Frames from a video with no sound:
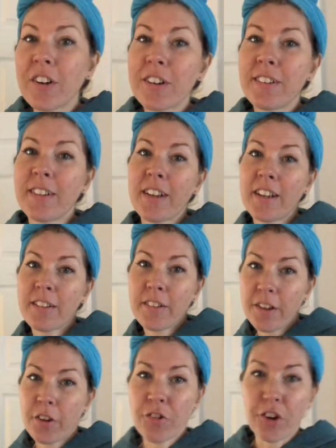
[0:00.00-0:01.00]
for a second so
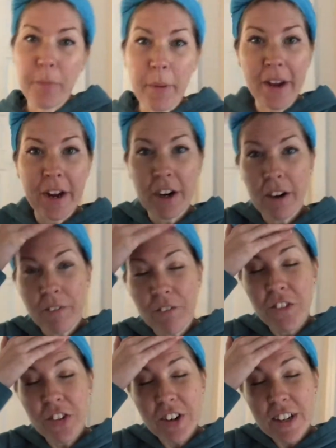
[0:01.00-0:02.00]
I can go dry my hair. I'm
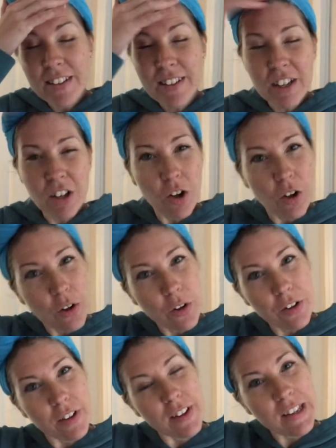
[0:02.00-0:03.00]
freezing
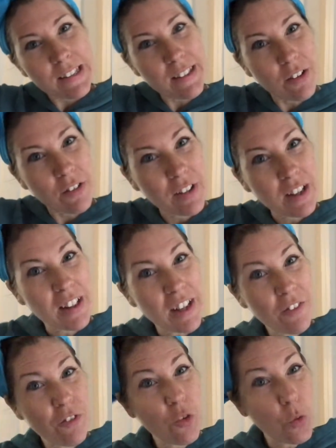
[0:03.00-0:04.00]
cold. It's only
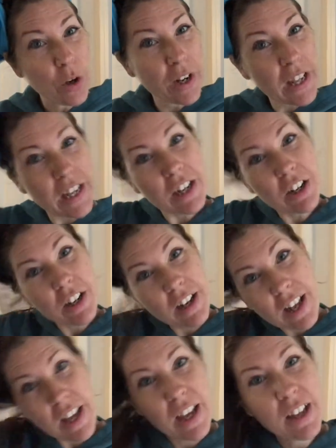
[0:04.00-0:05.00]
like 40 here
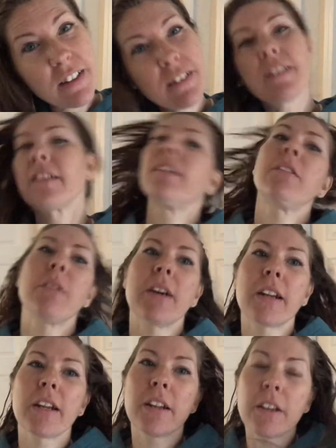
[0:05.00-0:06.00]
today, so
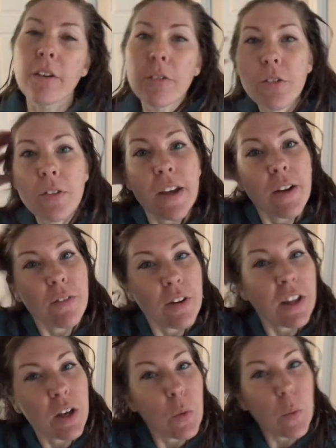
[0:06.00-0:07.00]
I need to go do that
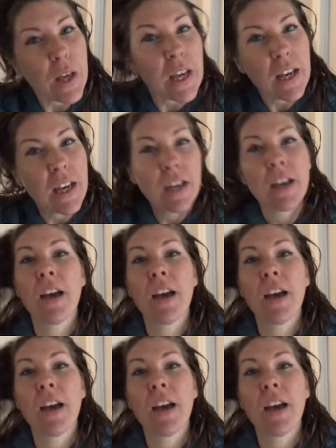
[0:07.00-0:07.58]
really quick.